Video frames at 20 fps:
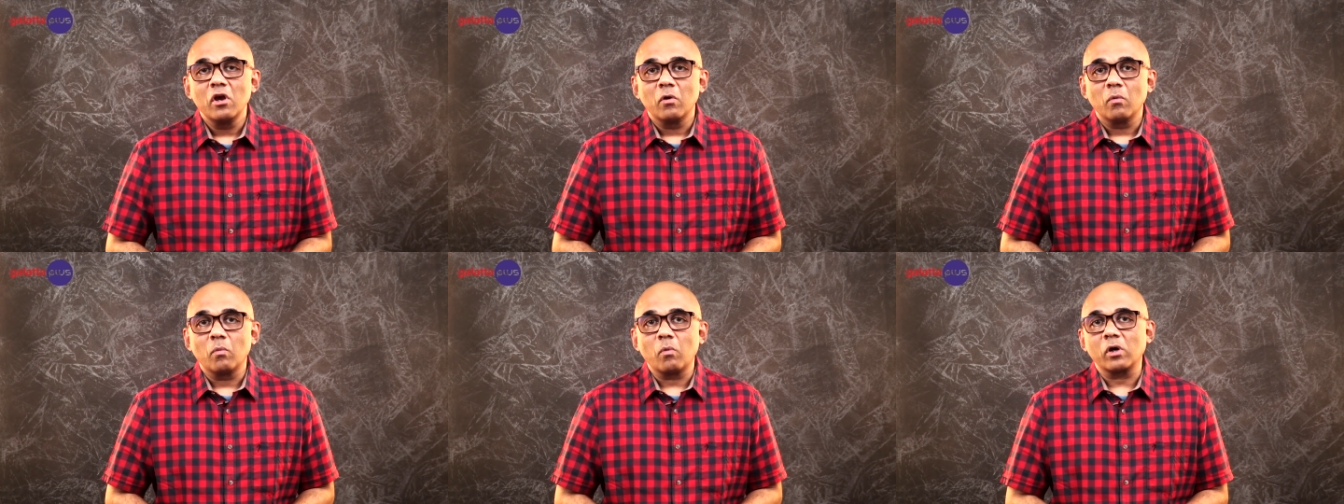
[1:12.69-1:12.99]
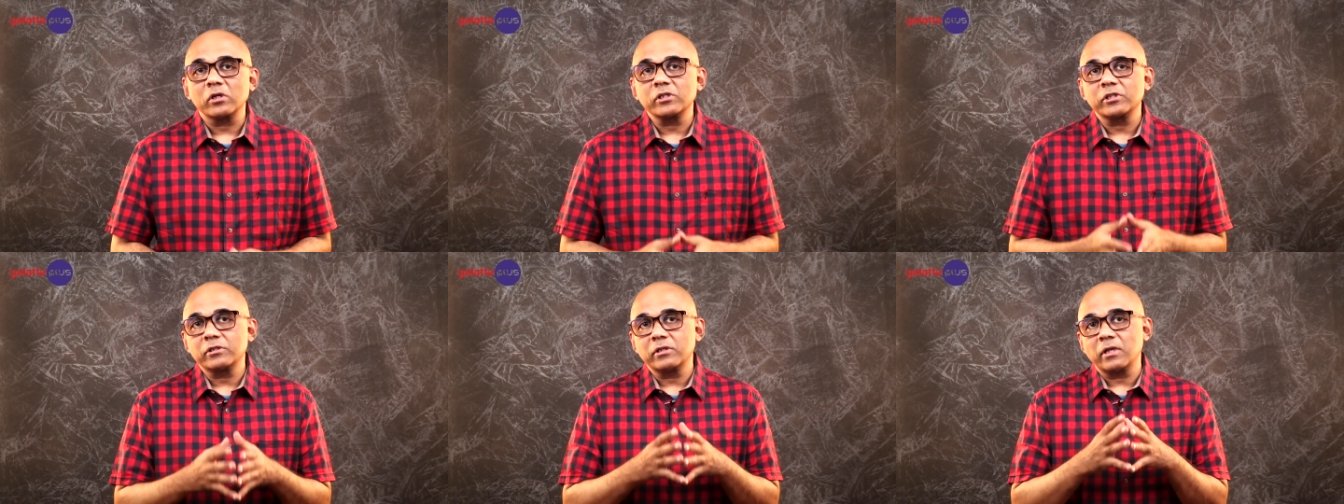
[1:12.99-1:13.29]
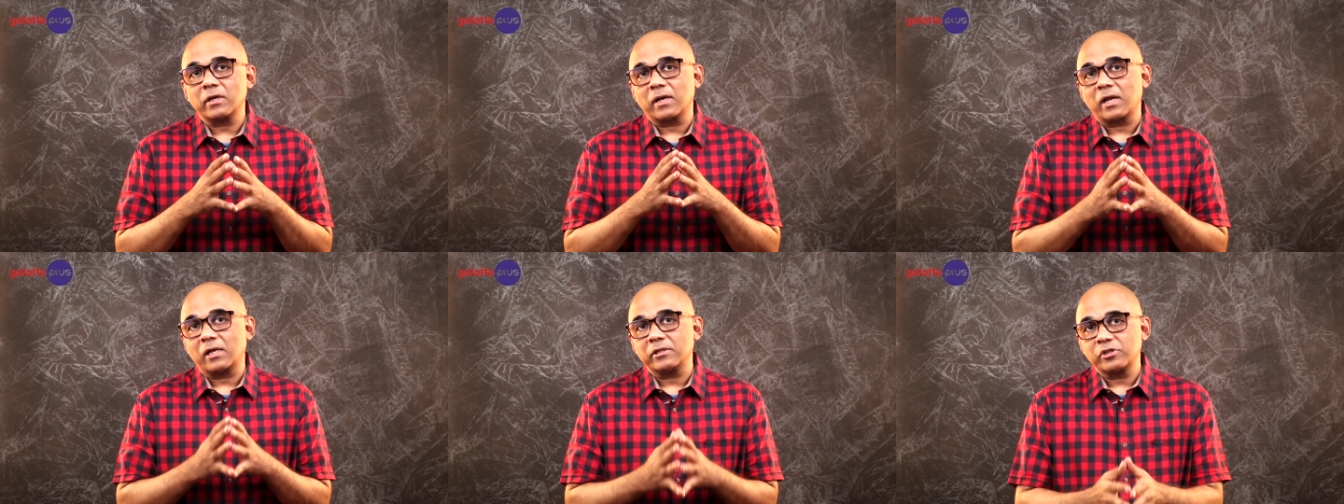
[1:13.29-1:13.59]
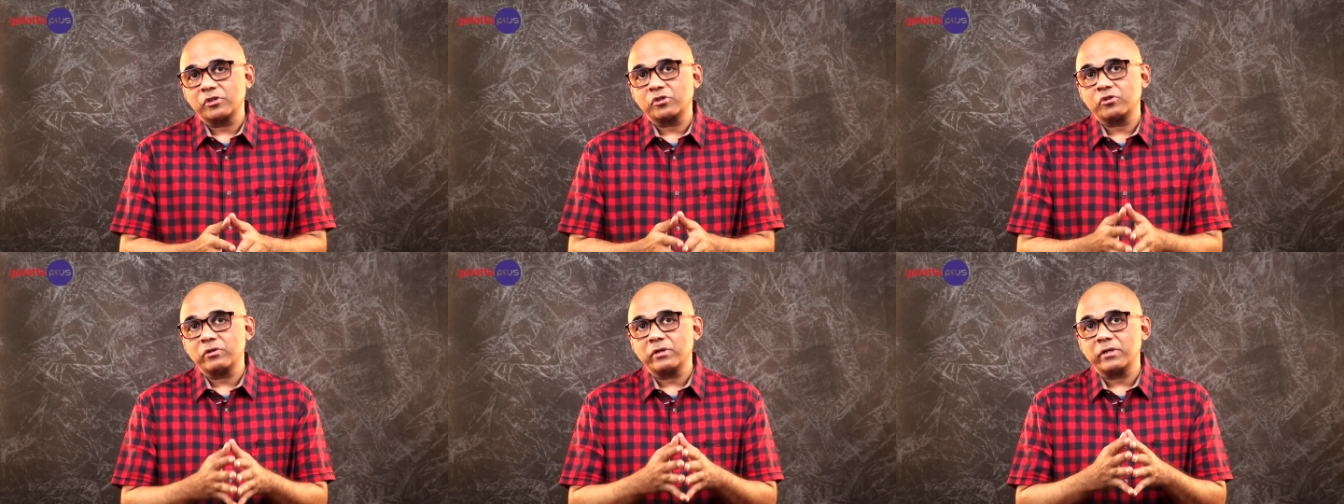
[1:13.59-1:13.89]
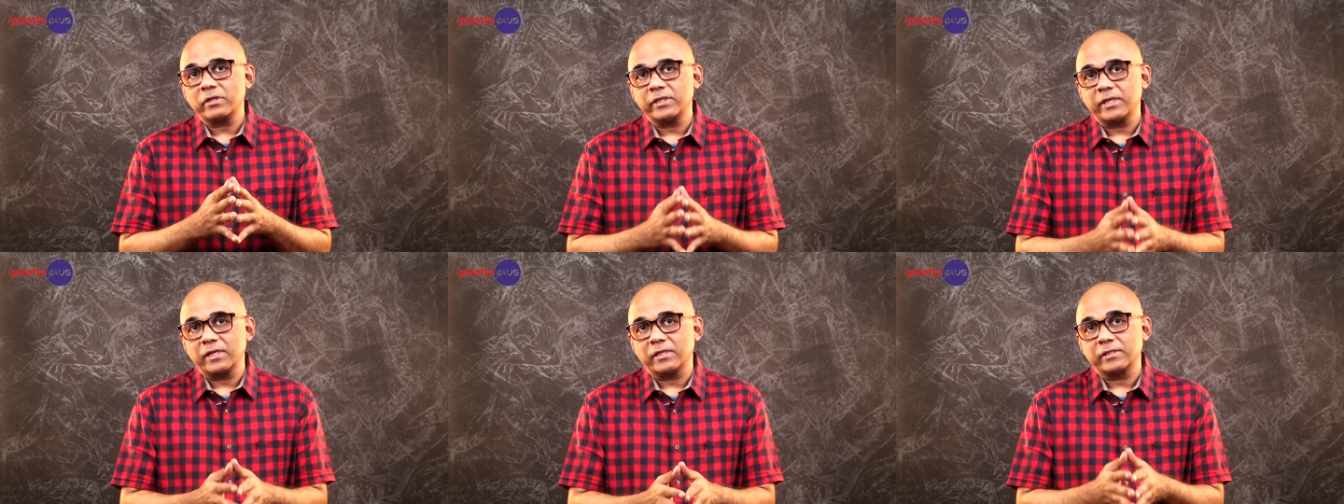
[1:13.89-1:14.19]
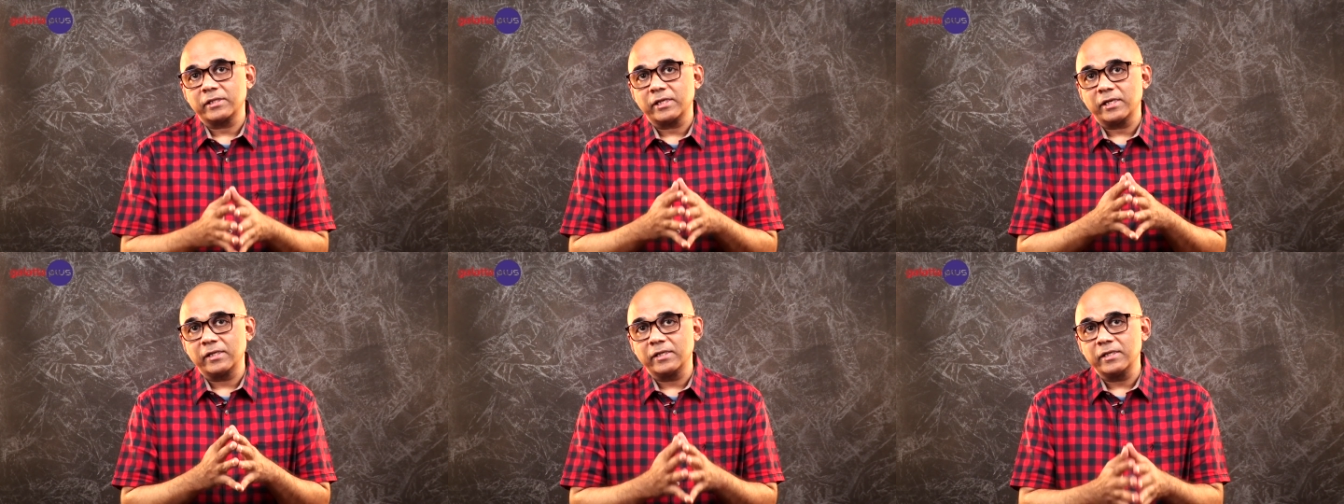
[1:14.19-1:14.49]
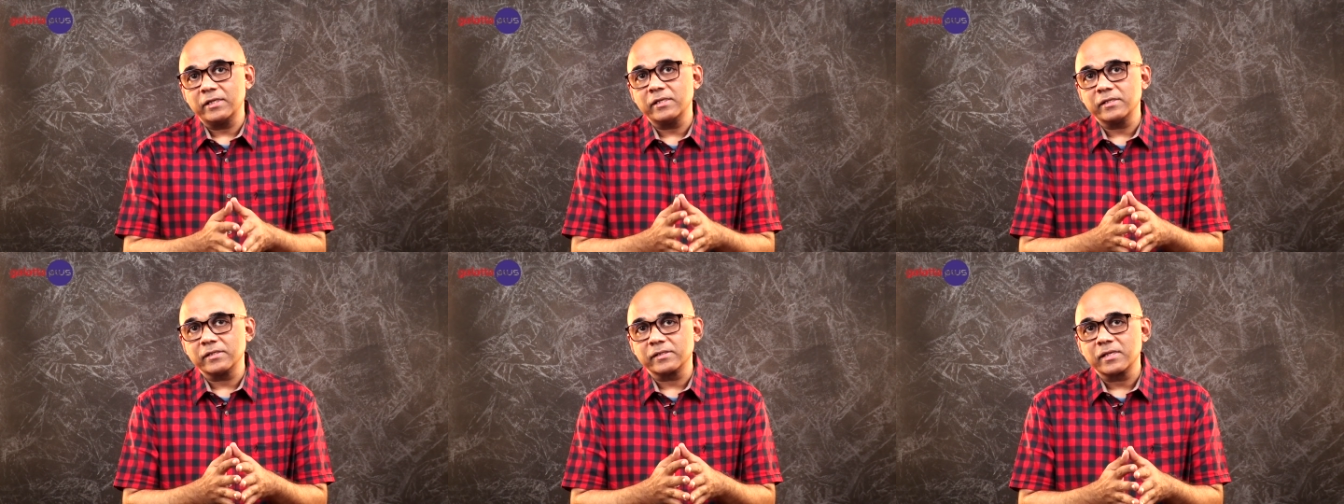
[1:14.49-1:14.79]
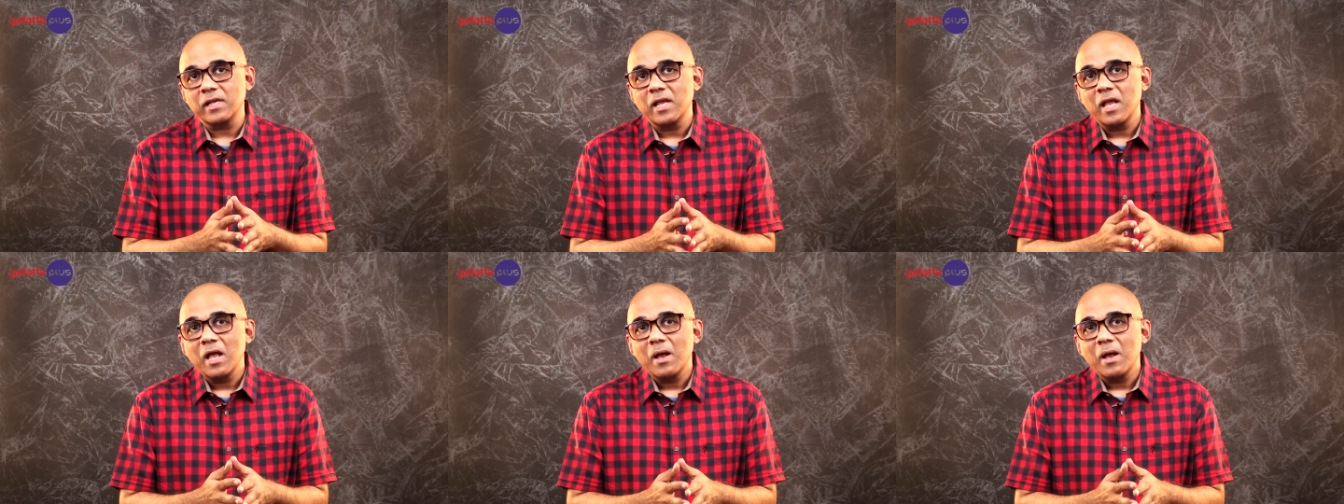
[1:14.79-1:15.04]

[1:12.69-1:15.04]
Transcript: what the Rajasriya Yajna is,